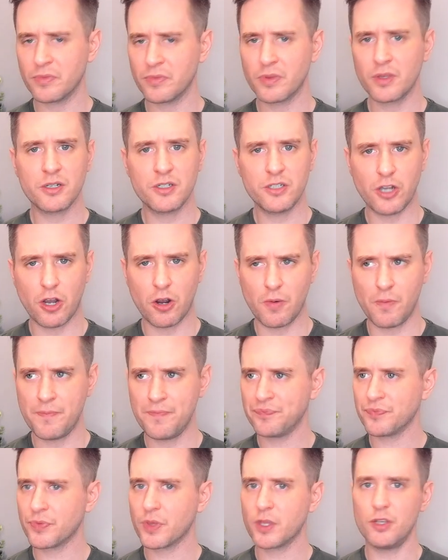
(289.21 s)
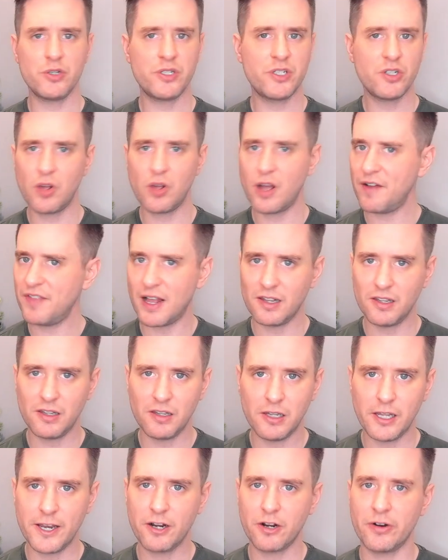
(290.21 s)
So you still have that
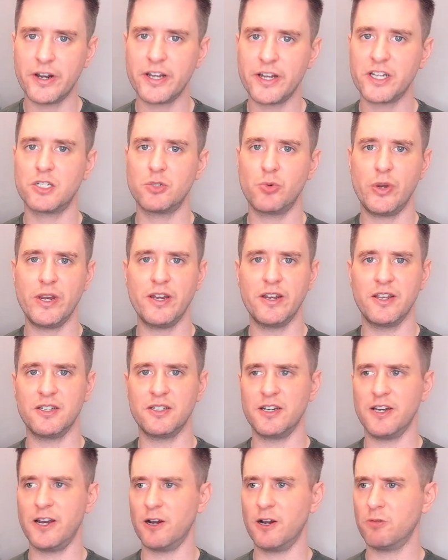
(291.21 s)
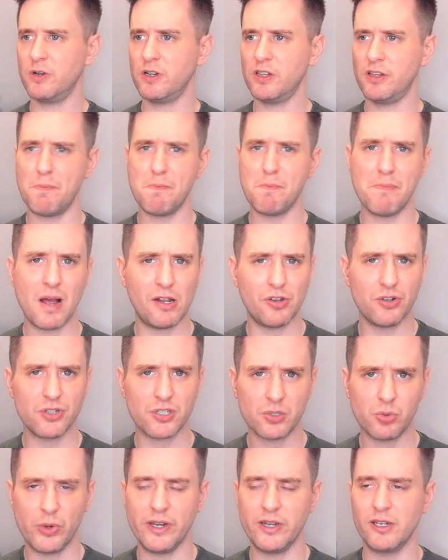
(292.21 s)
lingering sweetness in here, really mellow
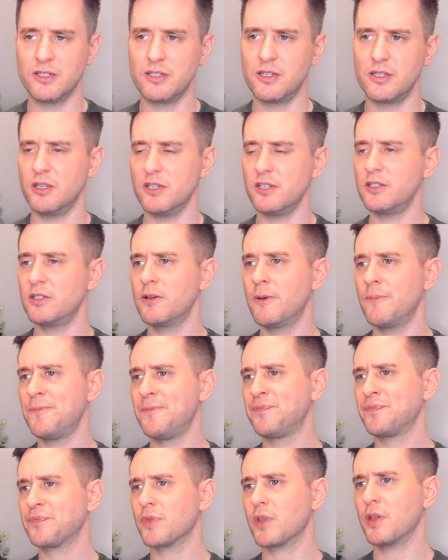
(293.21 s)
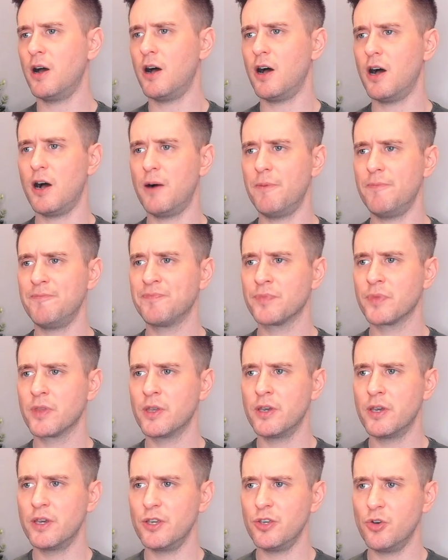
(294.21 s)
sweetness to this. Um,
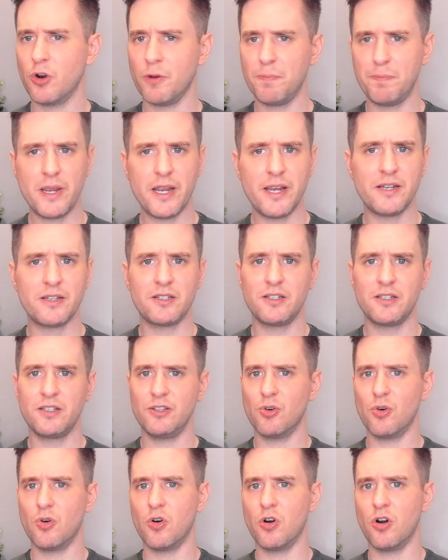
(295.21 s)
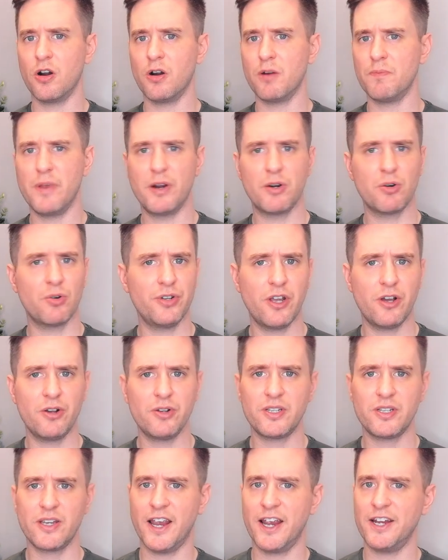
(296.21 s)
your peat, your mineral
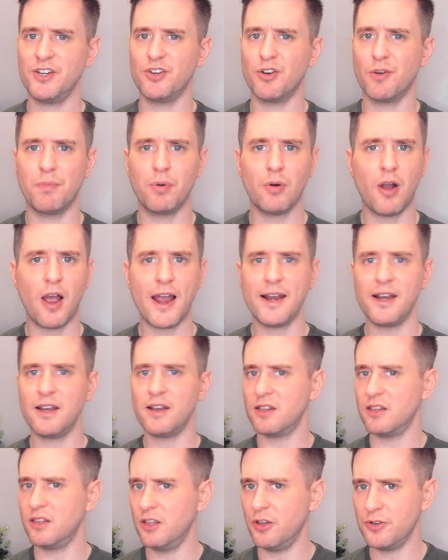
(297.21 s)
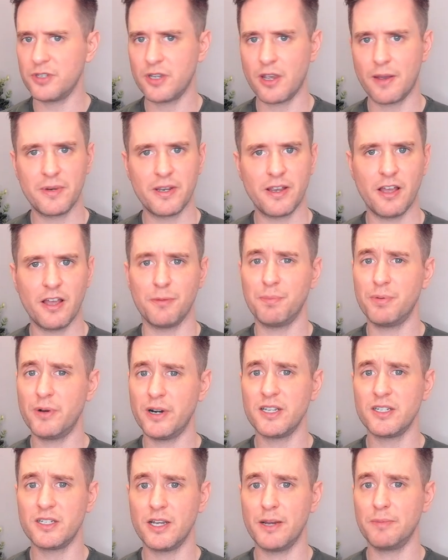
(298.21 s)
notes, and your brine, those come together
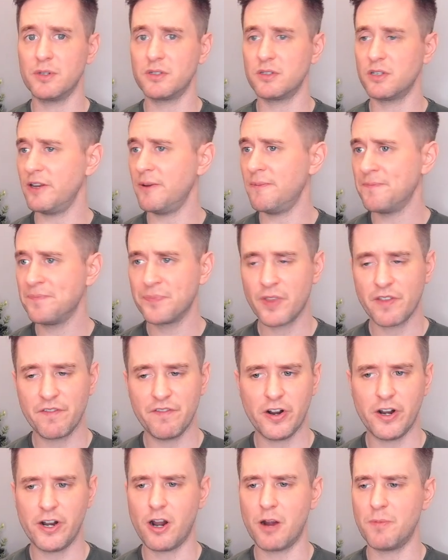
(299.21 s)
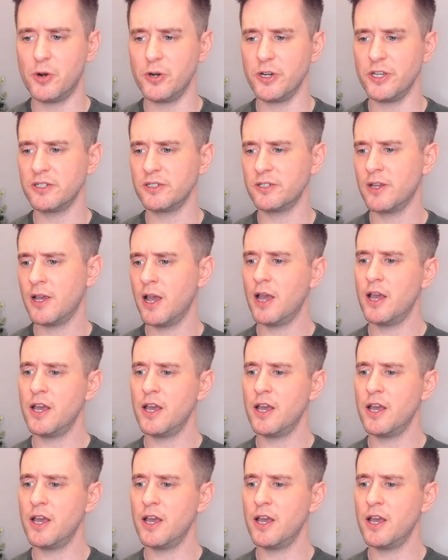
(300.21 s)
pretty seamlessly, very harmonious.